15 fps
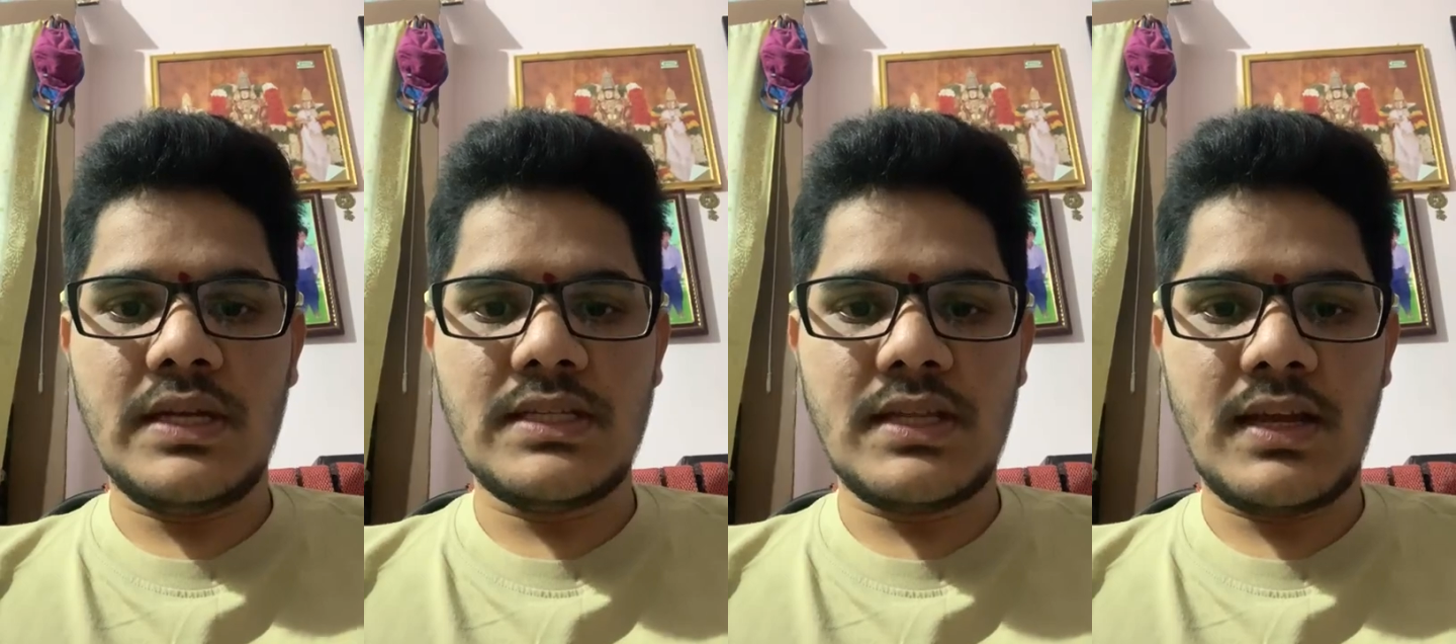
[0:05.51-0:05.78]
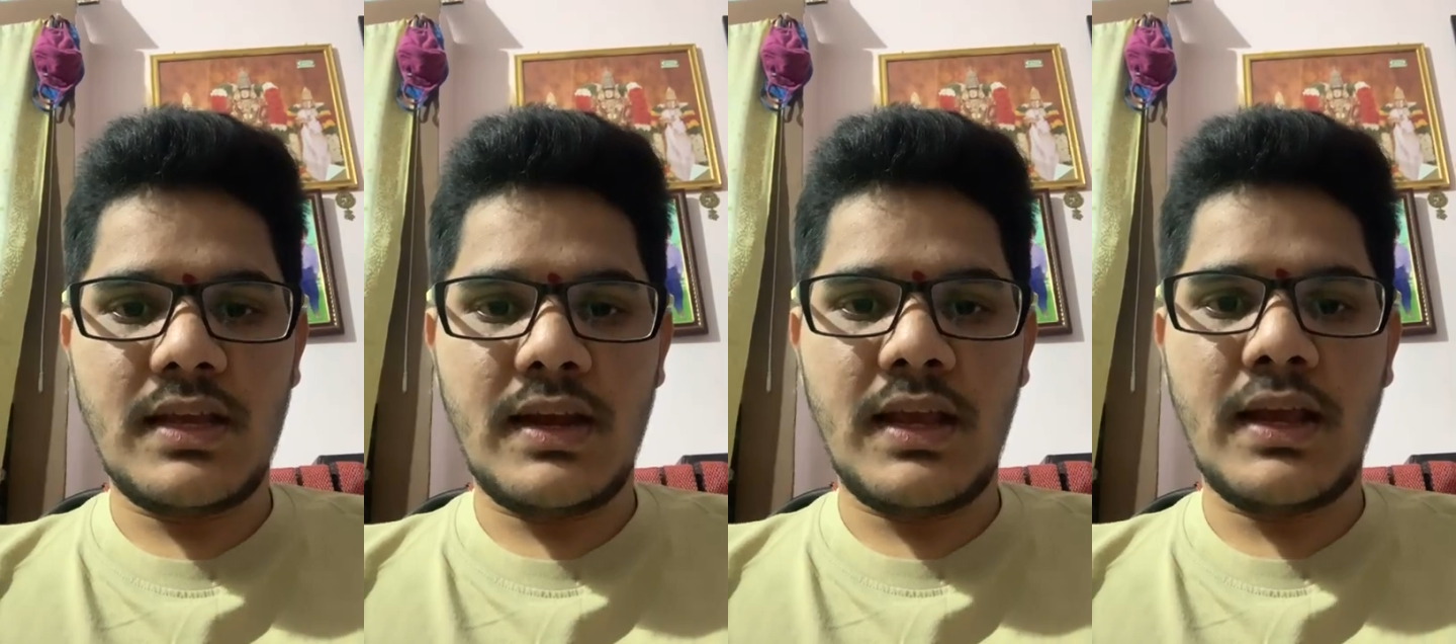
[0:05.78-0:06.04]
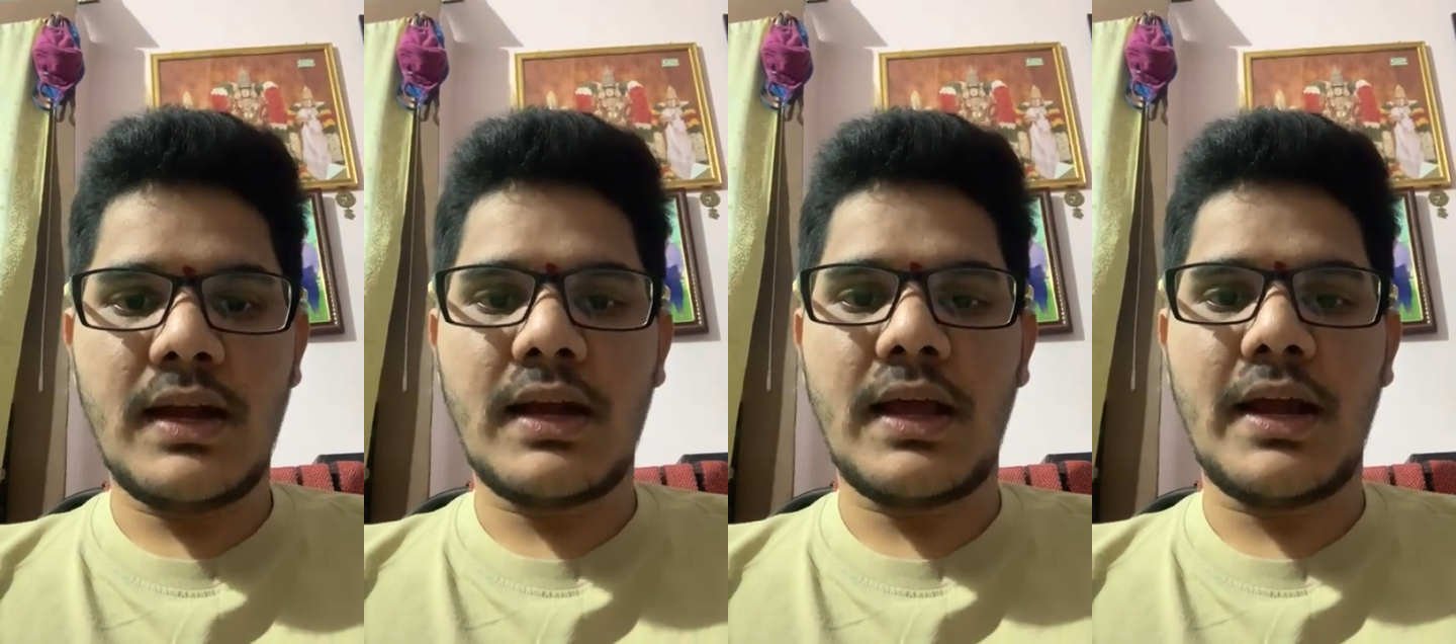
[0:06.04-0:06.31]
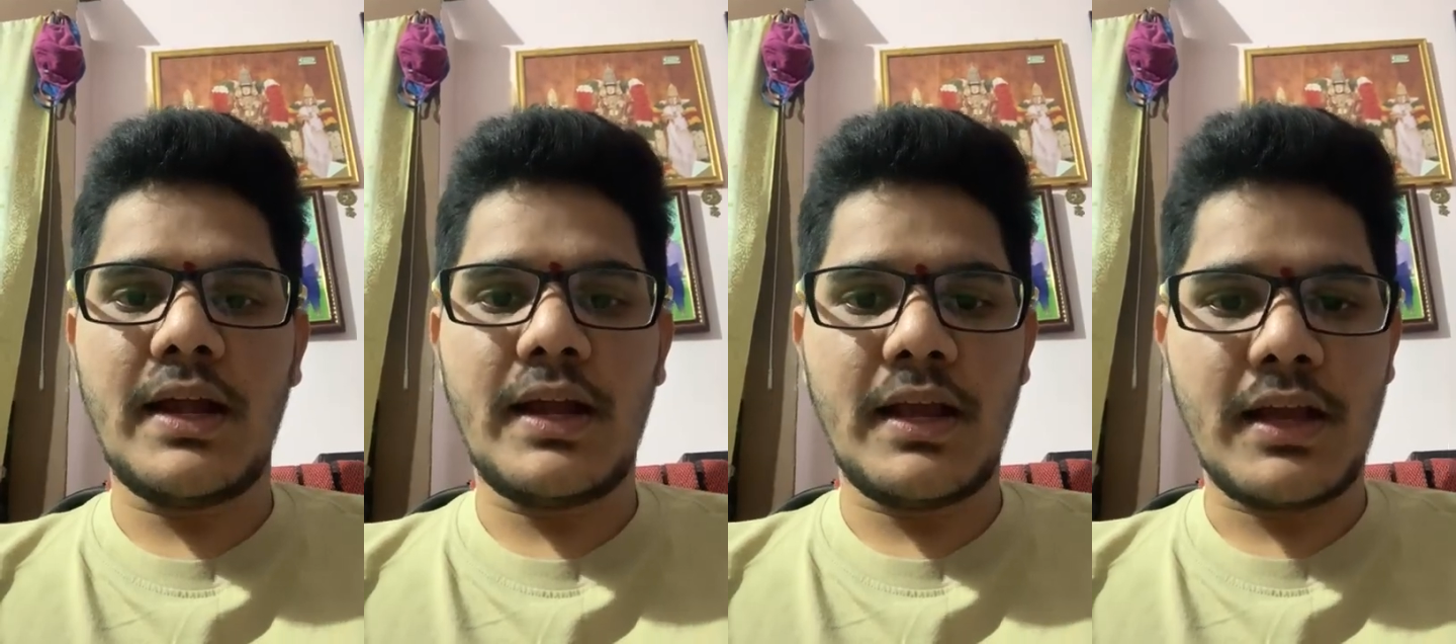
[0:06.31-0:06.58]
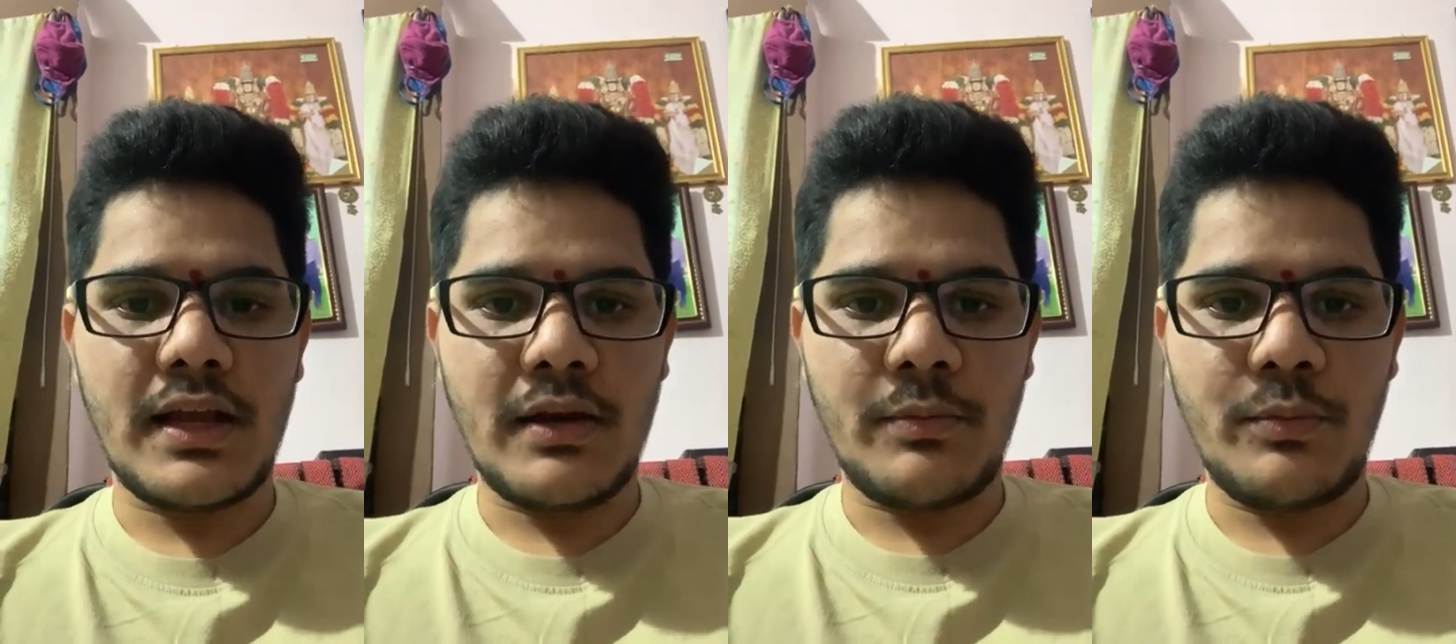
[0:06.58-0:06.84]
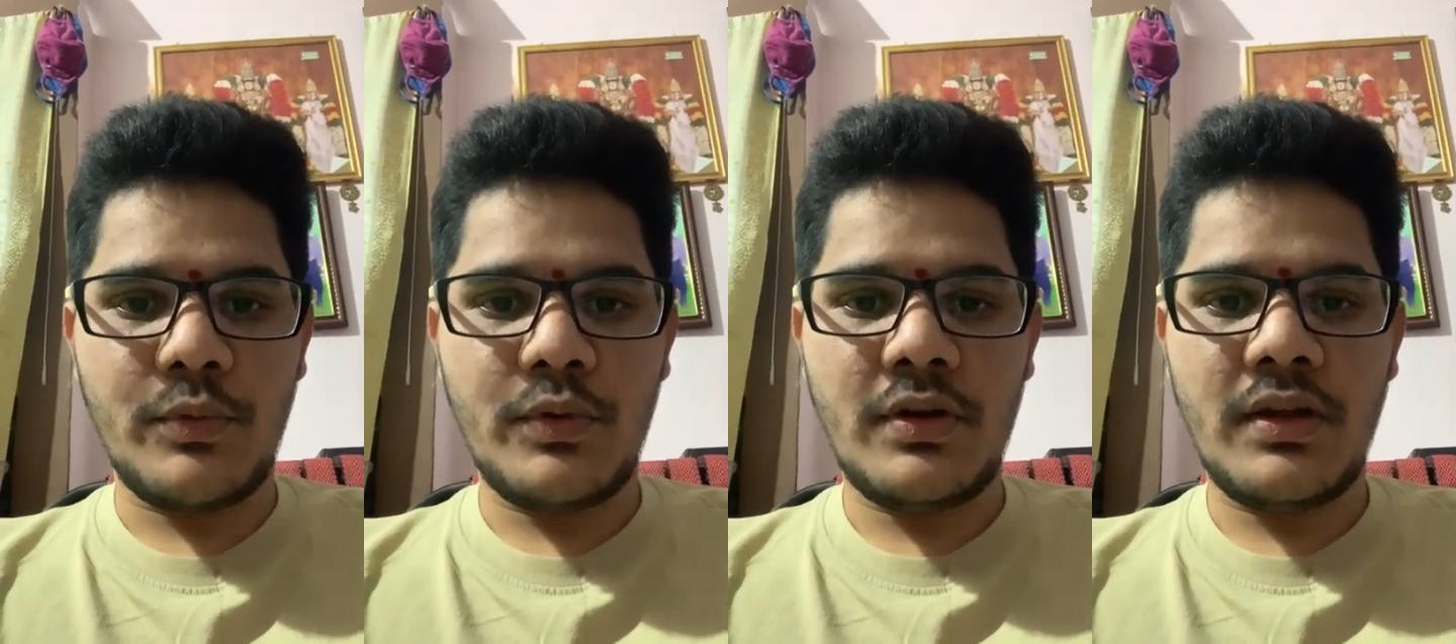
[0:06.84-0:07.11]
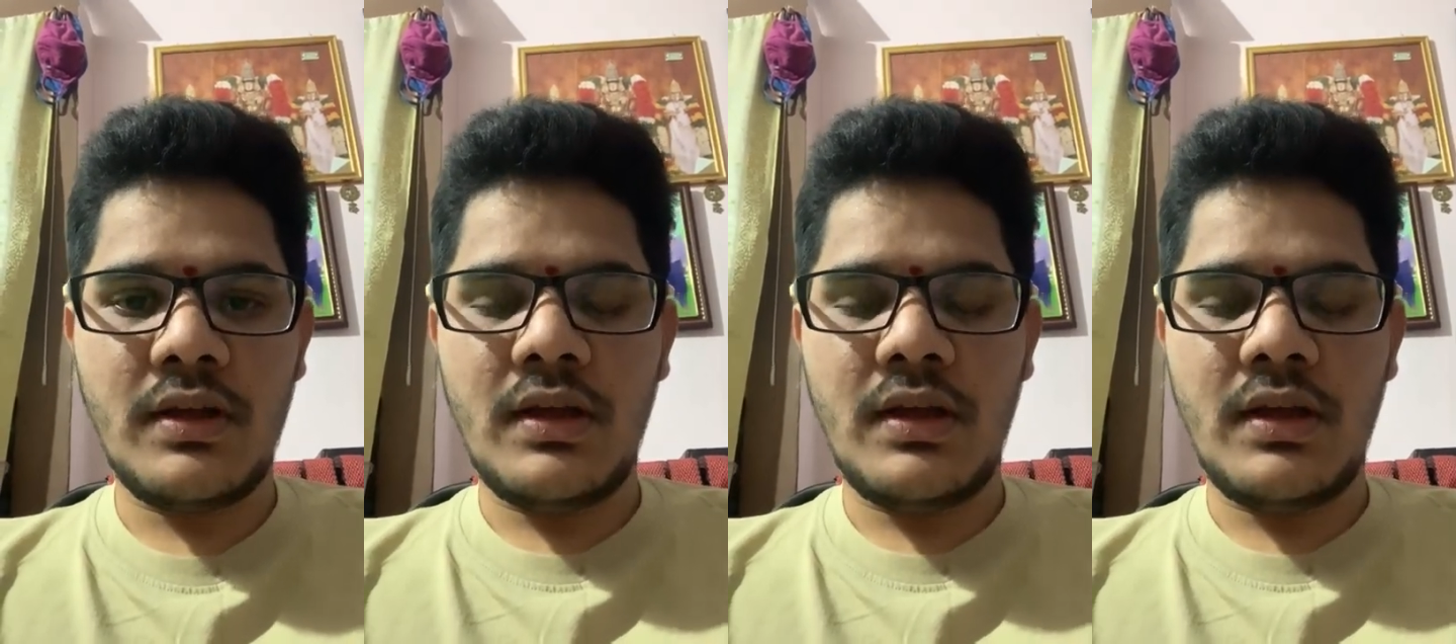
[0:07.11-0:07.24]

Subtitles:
Engineering at IIT Kharagpur.